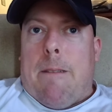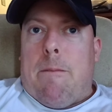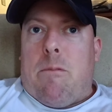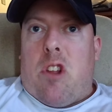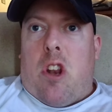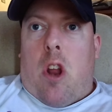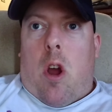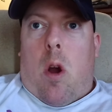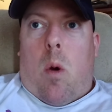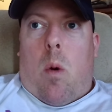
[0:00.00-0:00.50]

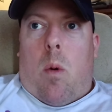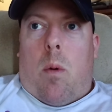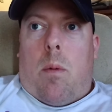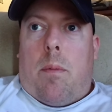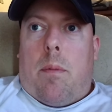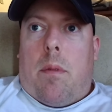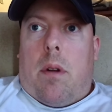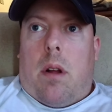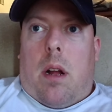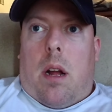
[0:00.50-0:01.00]
you know,
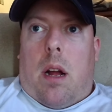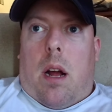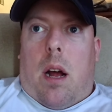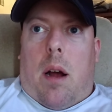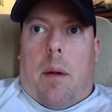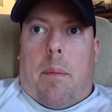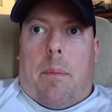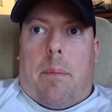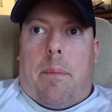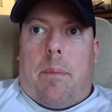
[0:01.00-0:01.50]

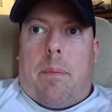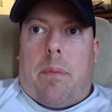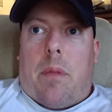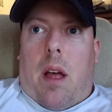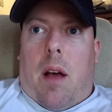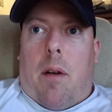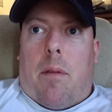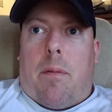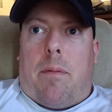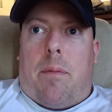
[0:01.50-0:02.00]

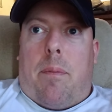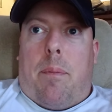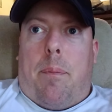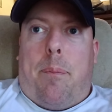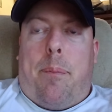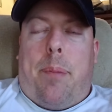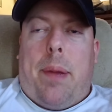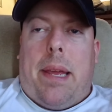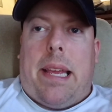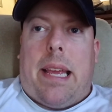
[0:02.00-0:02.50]
of
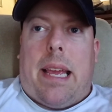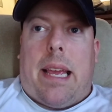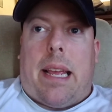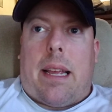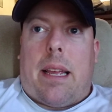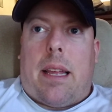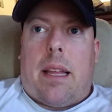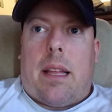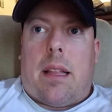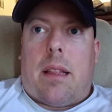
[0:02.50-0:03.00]

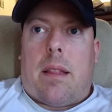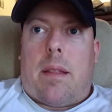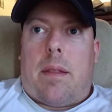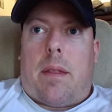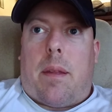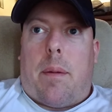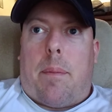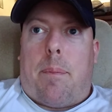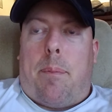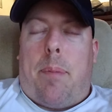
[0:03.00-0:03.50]
being
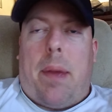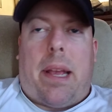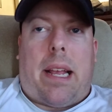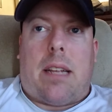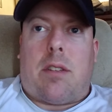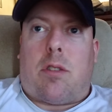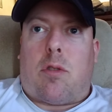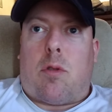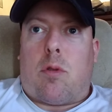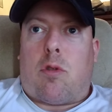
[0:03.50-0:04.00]
the
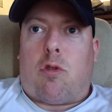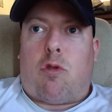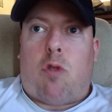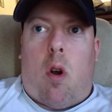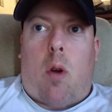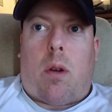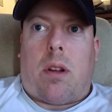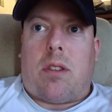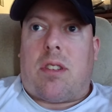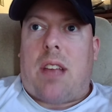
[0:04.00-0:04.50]
biggest or
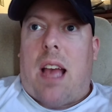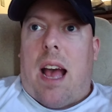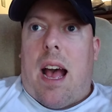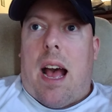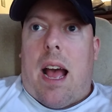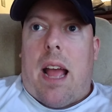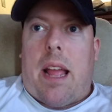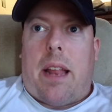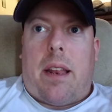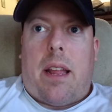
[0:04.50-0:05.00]
strongest
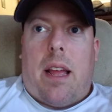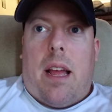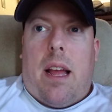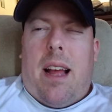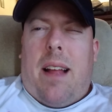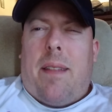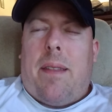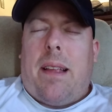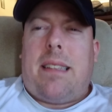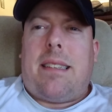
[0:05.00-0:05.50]
guy, and
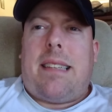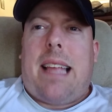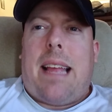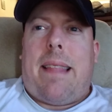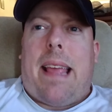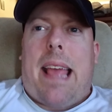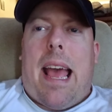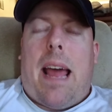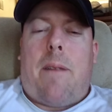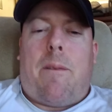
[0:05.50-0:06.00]

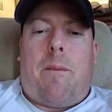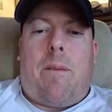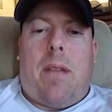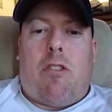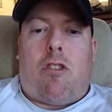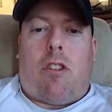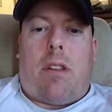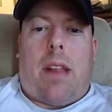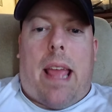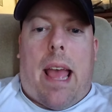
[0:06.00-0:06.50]
they had a
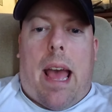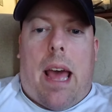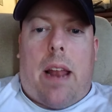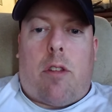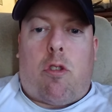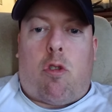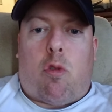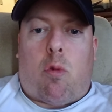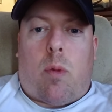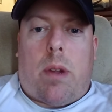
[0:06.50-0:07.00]
vision, they had a
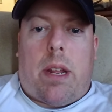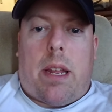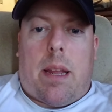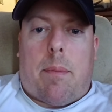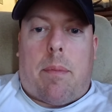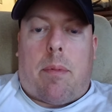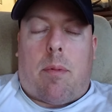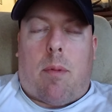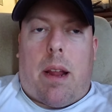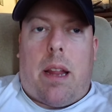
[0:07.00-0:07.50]

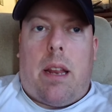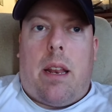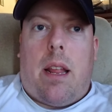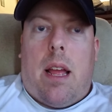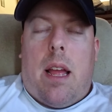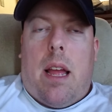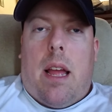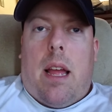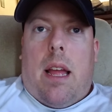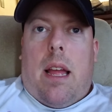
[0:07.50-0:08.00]
dream, right?
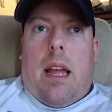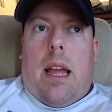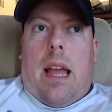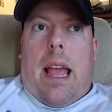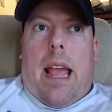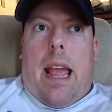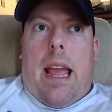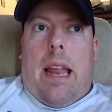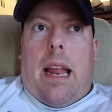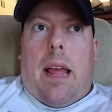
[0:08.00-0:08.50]

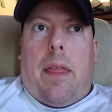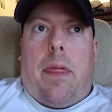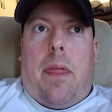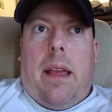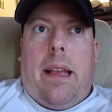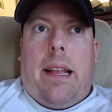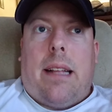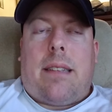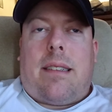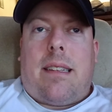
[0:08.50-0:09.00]
And I
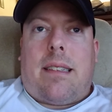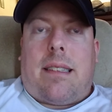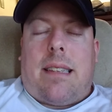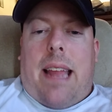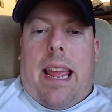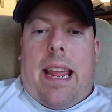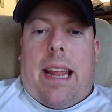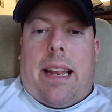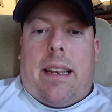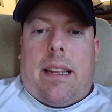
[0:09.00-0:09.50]
think it's just
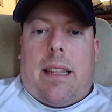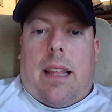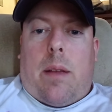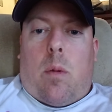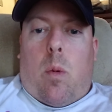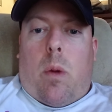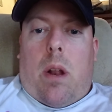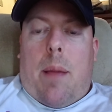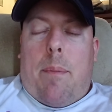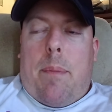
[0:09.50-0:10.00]
innate.
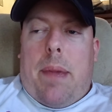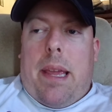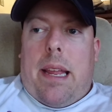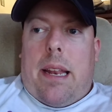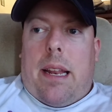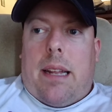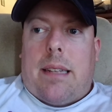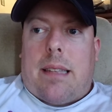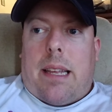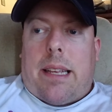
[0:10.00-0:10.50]
Like, what I
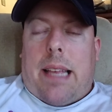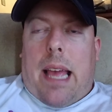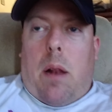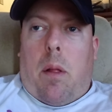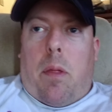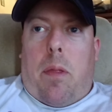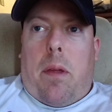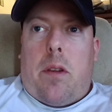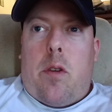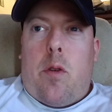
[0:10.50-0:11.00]
mean is, like, I
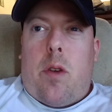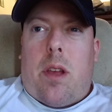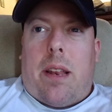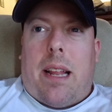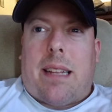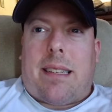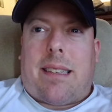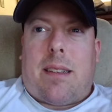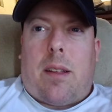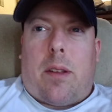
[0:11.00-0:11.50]
don't think you can
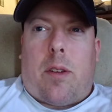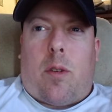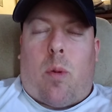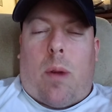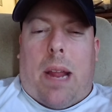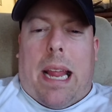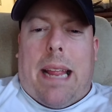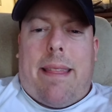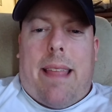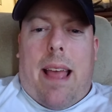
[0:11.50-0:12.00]
necessarily
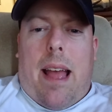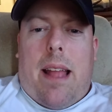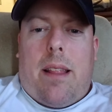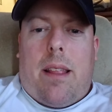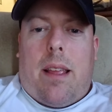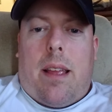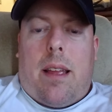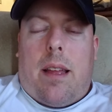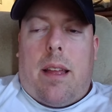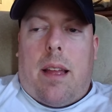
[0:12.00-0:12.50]
create that.
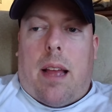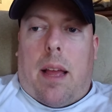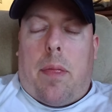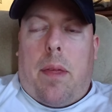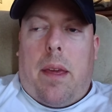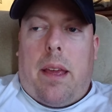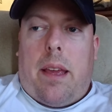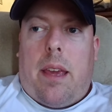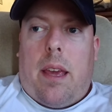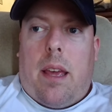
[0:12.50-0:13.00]
I
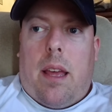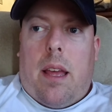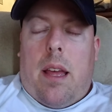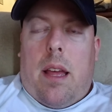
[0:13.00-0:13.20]
think